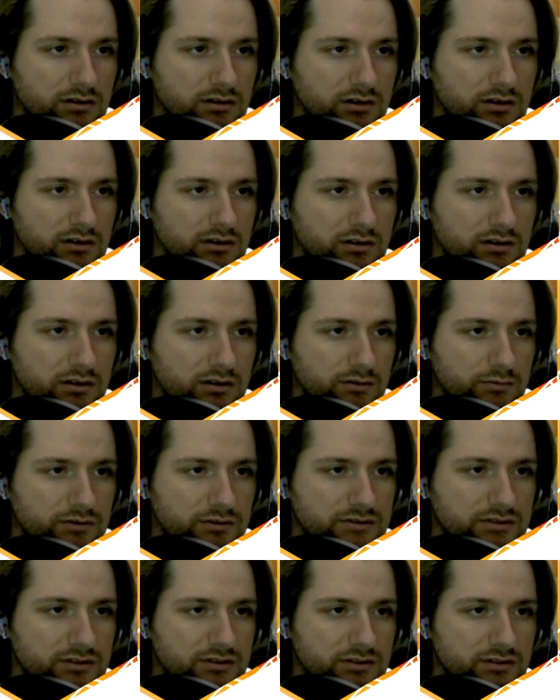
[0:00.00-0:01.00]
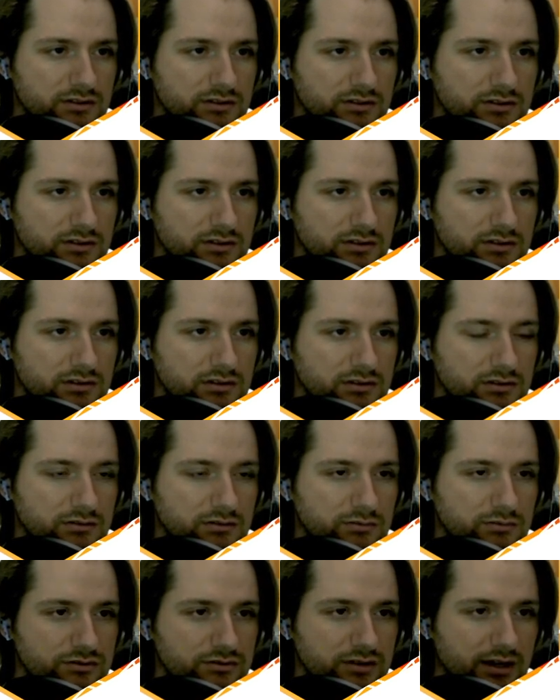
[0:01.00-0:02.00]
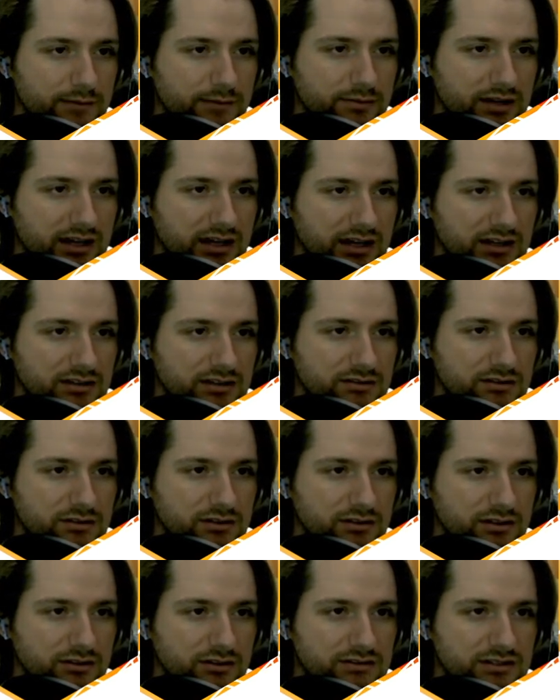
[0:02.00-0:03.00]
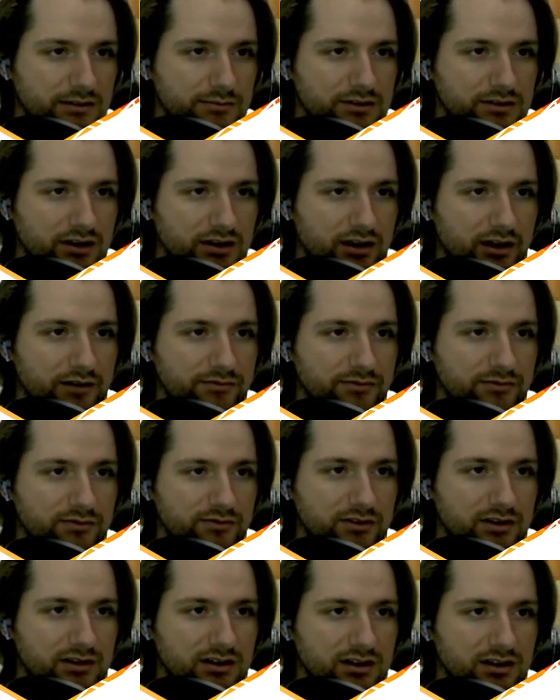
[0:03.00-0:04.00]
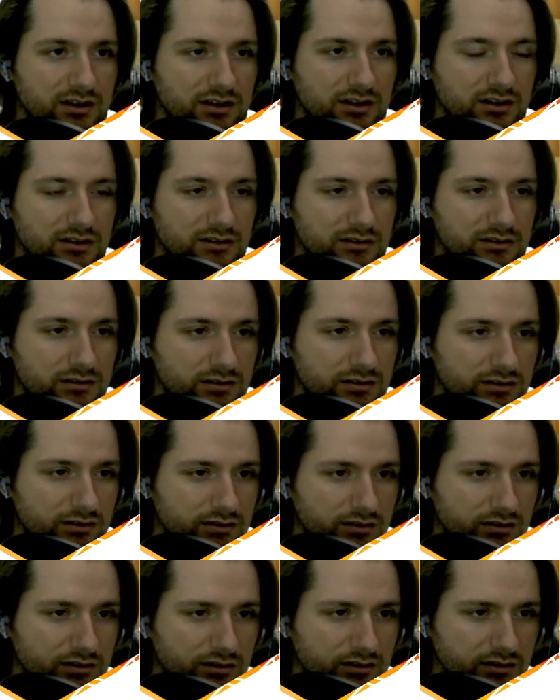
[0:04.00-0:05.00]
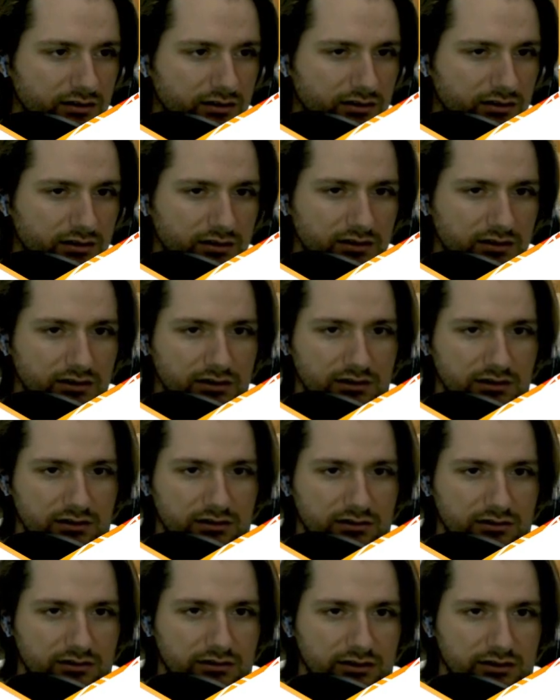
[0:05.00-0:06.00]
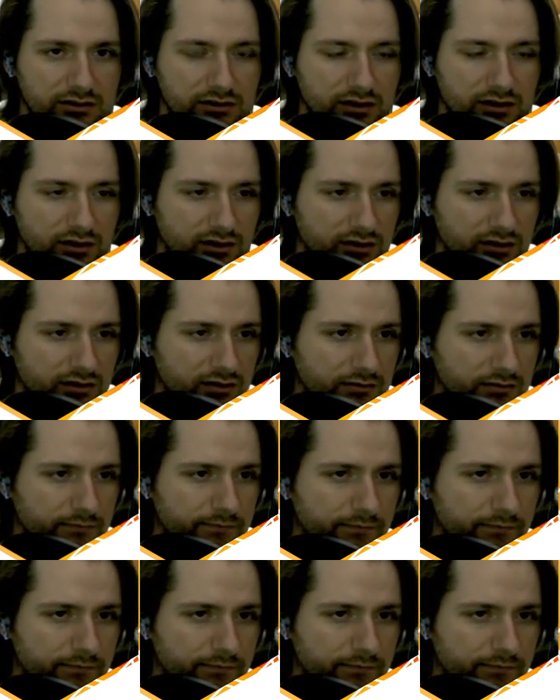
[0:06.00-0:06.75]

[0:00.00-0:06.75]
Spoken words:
And then we'll drop that, turn intercept off, and clear all.